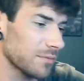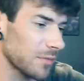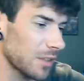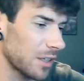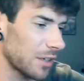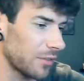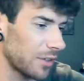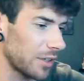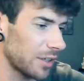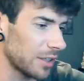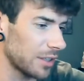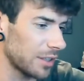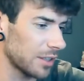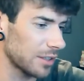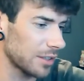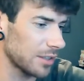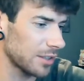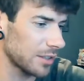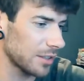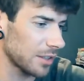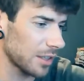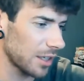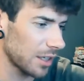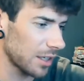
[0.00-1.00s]
I mean,
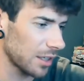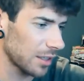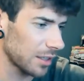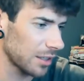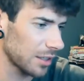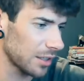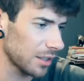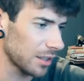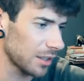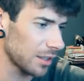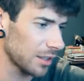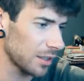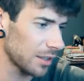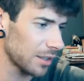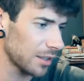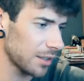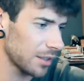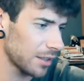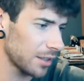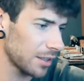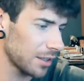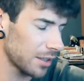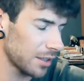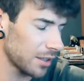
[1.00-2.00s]
it's
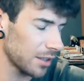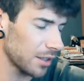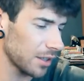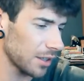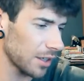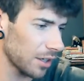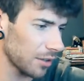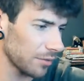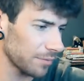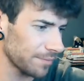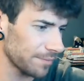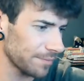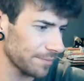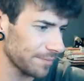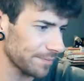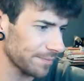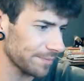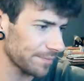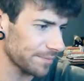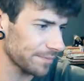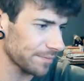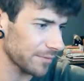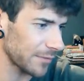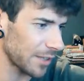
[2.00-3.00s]
you know,
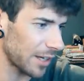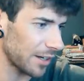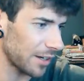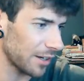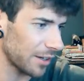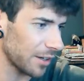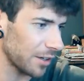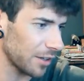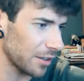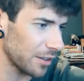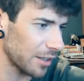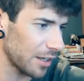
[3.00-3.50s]
I don't know.